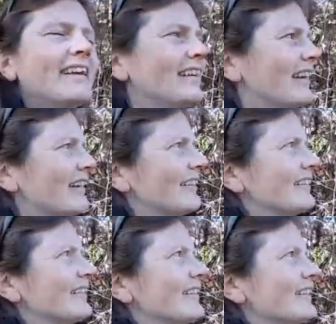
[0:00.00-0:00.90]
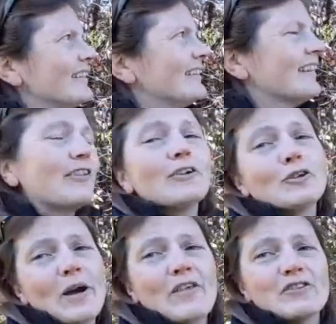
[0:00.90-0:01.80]
Yeah, it's a good
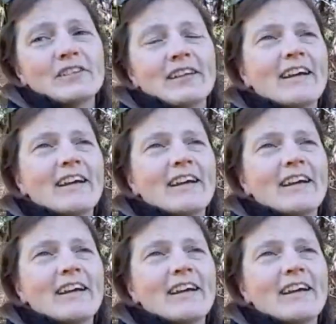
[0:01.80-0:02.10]
question.